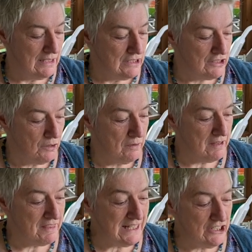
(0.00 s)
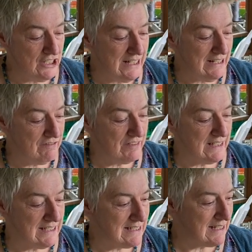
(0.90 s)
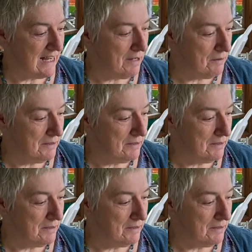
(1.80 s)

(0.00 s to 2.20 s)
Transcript: So the things you need for this uh,